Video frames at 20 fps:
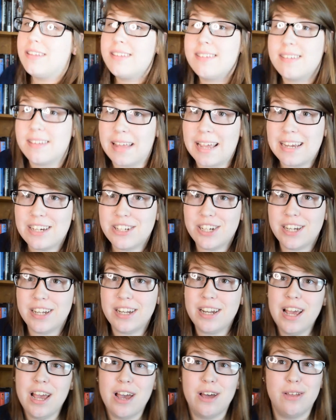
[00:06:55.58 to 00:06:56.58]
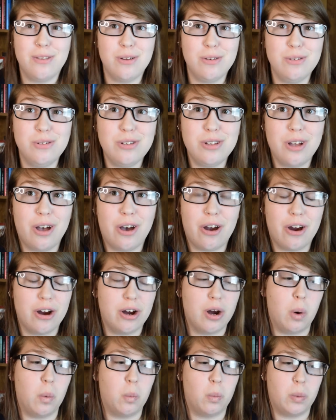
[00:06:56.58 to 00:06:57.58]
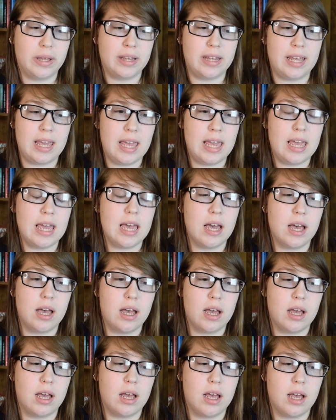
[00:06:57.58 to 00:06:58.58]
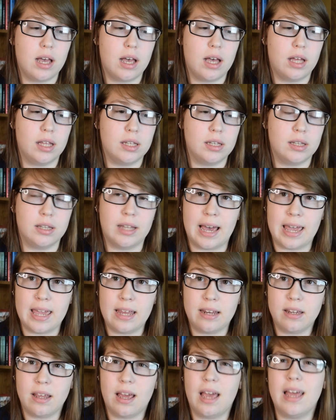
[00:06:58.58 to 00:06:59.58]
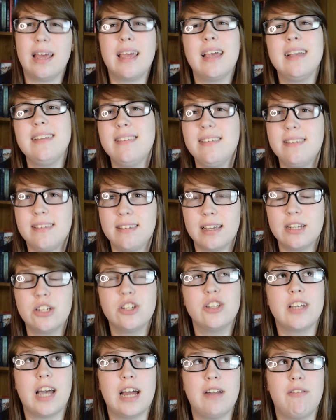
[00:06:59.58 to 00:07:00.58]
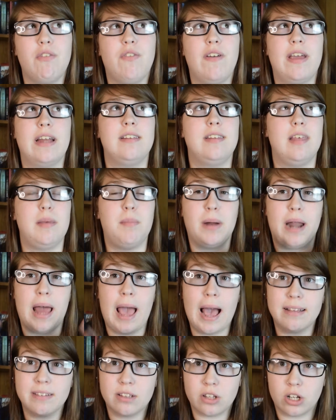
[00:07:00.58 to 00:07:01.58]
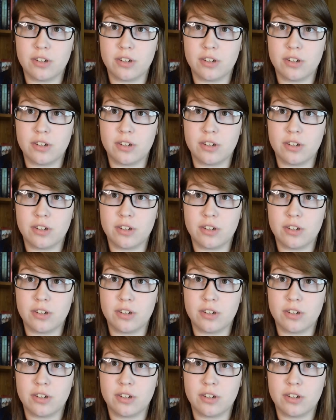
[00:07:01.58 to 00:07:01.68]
Selection. Those are really light. I guess The Selection's kind of a fantasy, but it has a lot